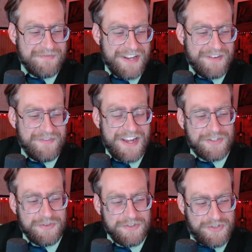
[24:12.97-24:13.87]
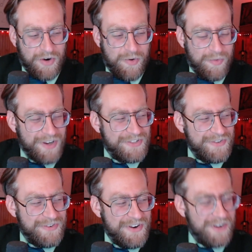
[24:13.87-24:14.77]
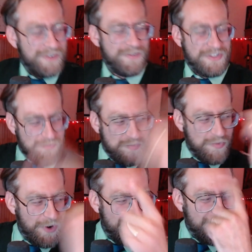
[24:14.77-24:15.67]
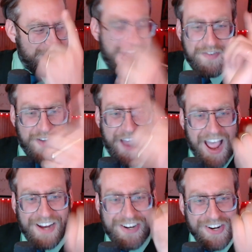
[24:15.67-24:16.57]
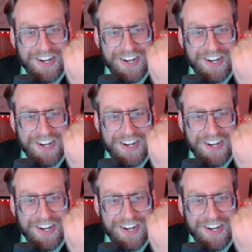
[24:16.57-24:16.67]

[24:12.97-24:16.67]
manufacturers don't want you to know this one life hack.